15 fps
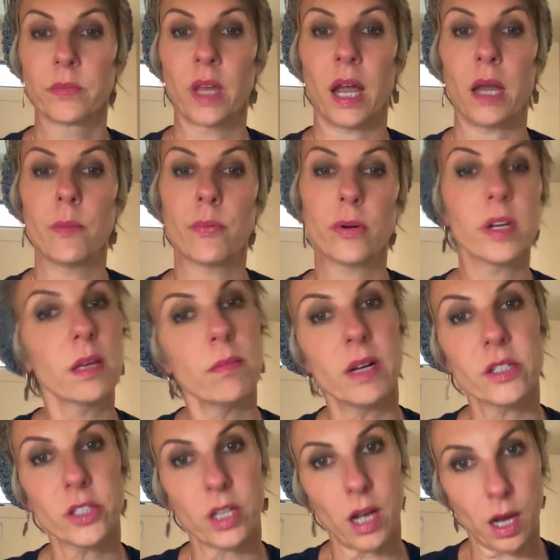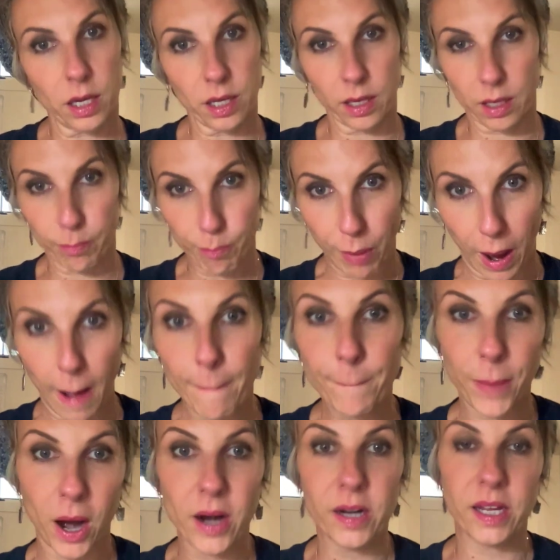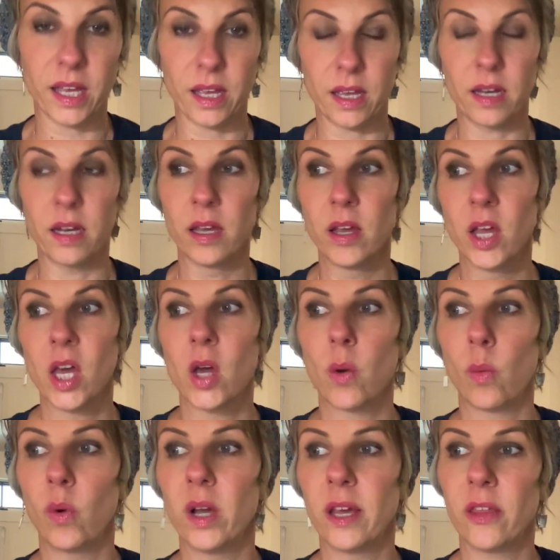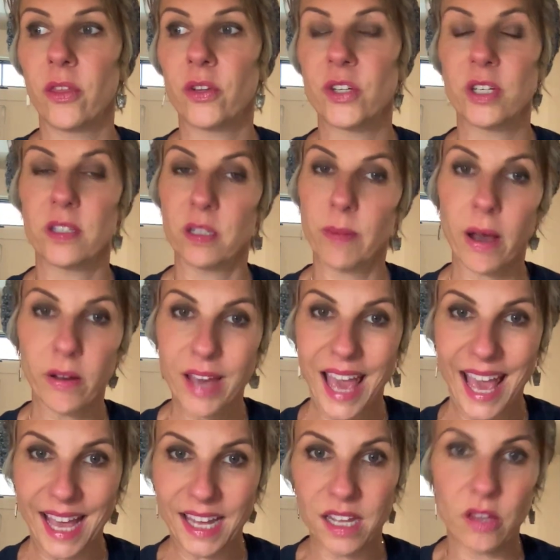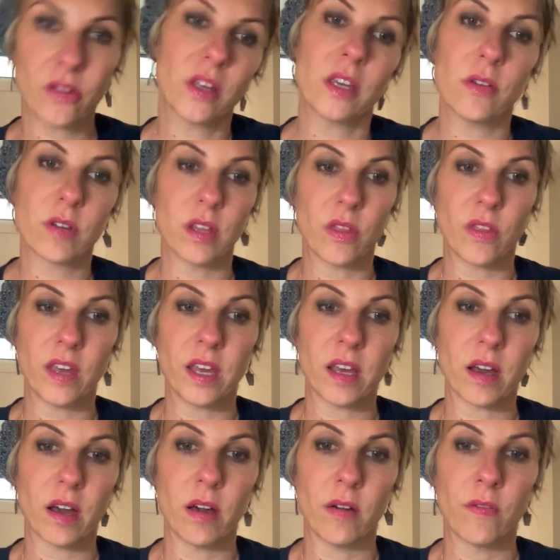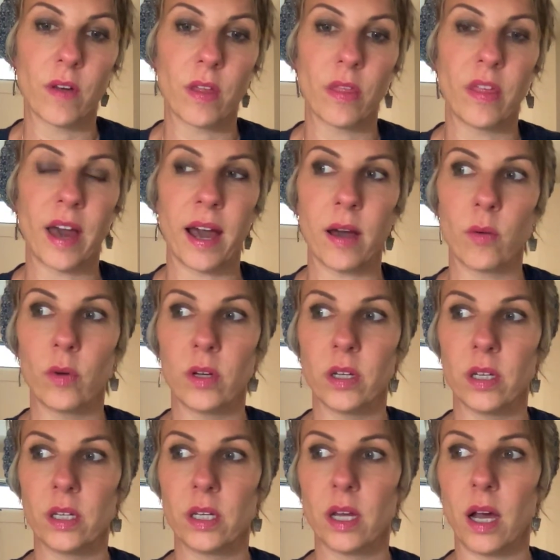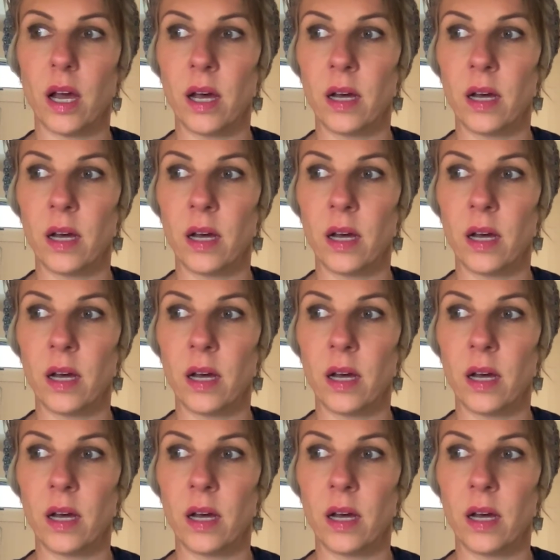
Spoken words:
I pretty much got bombarded with just about anything you can think of that would